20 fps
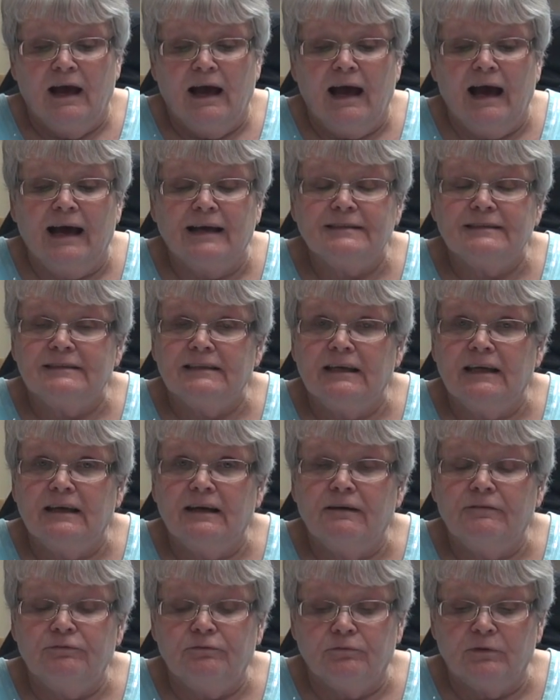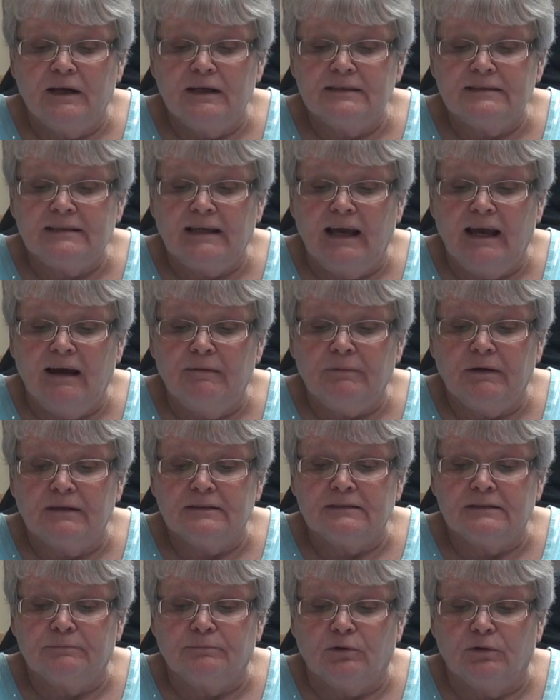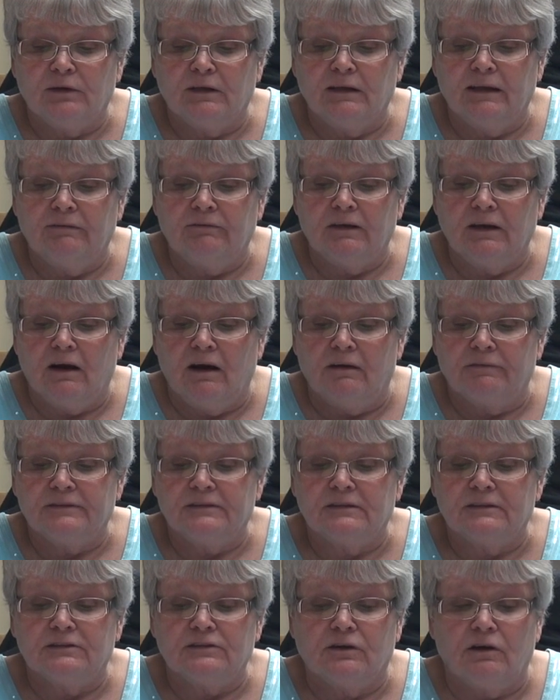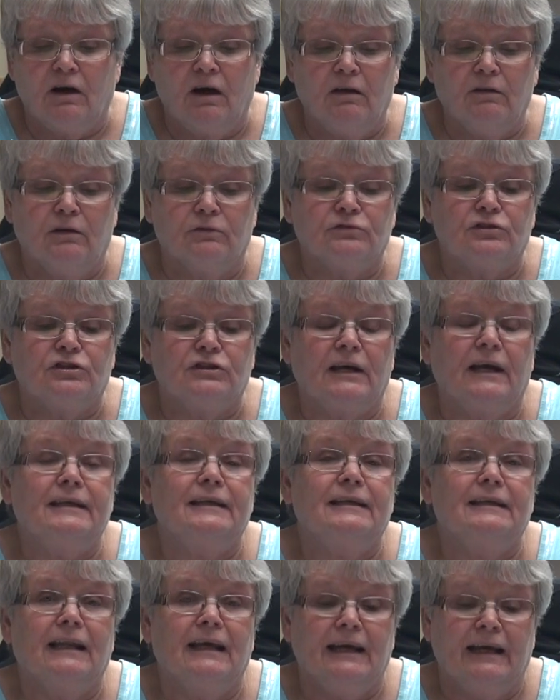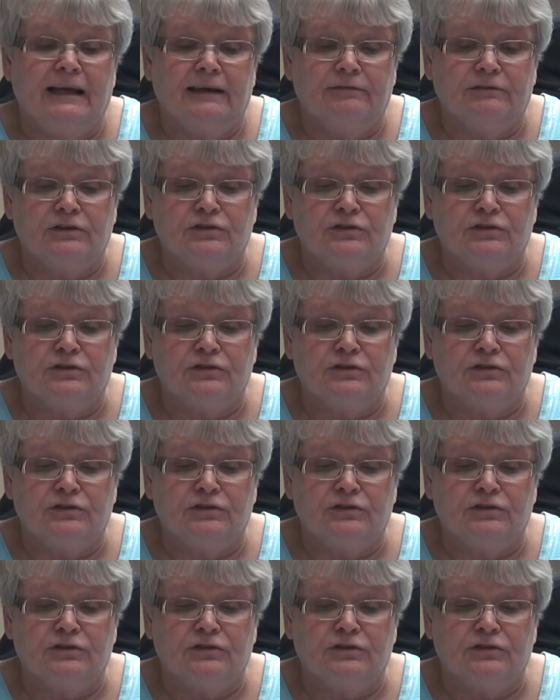ICF, ResHab, and Supported Living offices are all on Shady Lane,